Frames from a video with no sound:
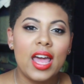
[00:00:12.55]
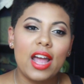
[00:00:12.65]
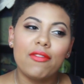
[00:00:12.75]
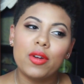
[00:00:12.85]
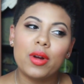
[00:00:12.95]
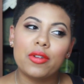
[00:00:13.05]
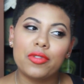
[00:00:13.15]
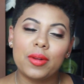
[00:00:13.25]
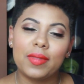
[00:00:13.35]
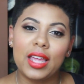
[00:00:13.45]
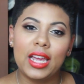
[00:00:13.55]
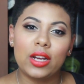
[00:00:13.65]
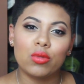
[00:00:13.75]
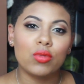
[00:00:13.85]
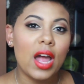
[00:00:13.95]
Everywhere from like
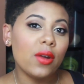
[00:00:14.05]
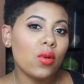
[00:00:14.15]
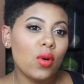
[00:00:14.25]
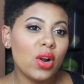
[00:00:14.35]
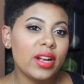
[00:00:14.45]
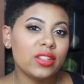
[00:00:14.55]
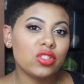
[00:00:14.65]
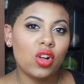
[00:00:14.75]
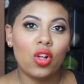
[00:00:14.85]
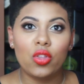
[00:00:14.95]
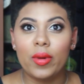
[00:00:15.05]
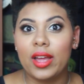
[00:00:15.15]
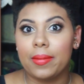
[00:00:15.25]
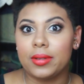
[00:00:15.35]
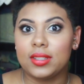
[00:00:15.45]
a red orange all the
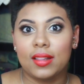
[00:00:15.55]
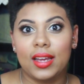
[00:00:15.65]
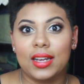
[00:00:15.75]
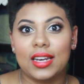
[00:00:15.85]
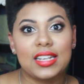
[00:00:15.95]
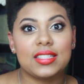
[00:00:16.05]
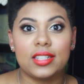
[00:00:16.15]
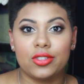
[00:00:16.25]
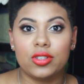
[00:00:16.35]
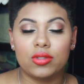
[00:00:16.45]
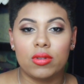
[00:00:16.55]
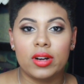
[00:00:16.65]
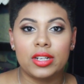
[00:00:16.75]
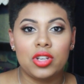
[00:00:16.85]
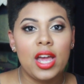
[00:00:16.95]
way up into like a nice citrus
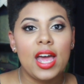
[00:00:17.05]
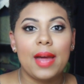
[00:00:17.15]
orange.